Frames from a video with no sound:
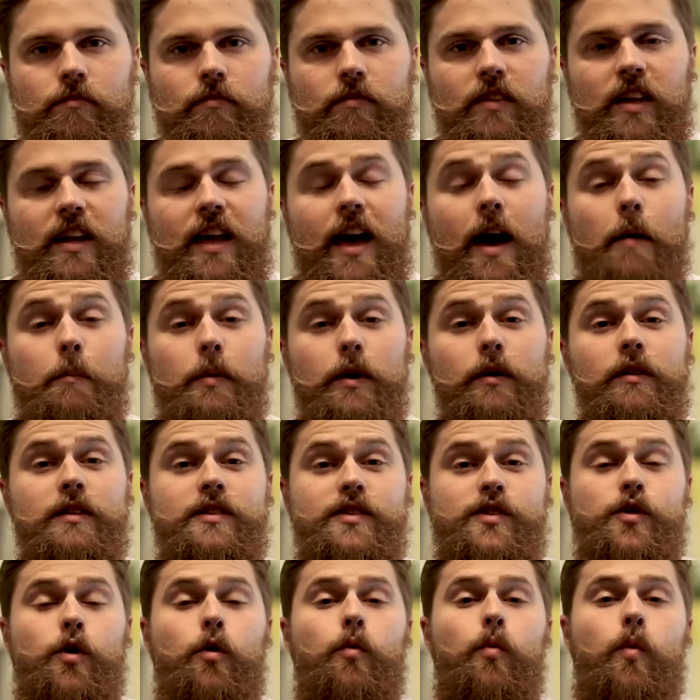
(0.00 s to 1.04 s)
The Capital
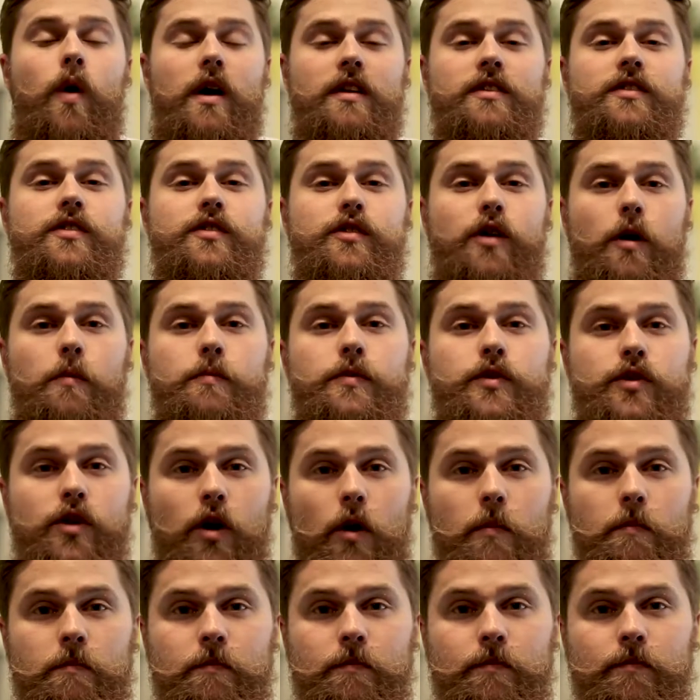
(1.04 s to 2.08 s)
is your one-stop
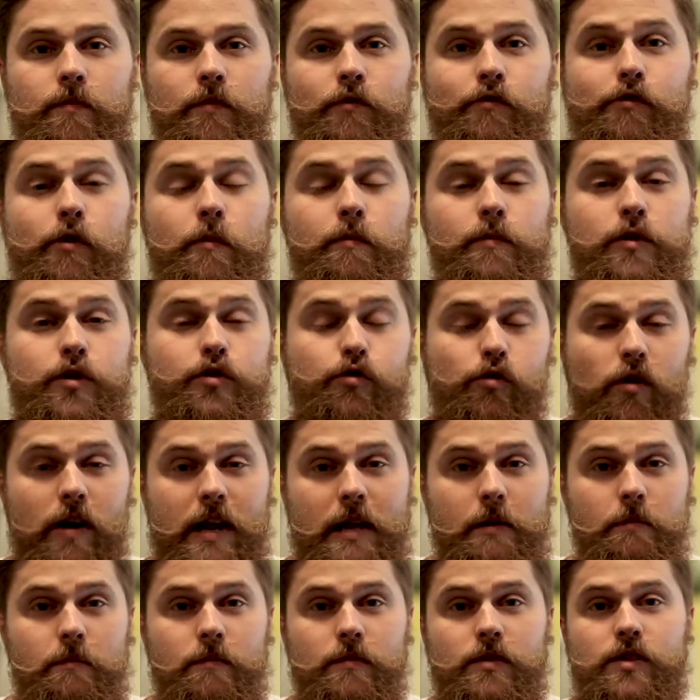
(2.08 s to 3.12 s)
shop from
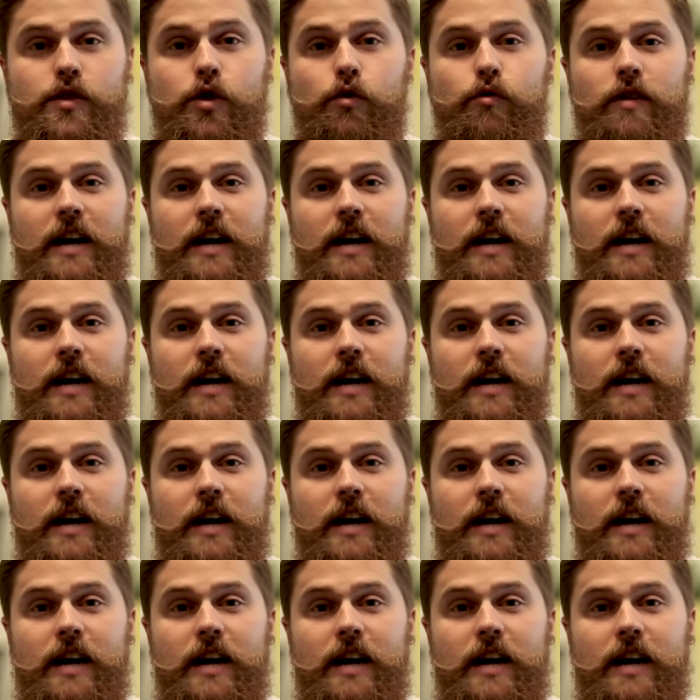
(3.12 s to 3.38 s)
dream to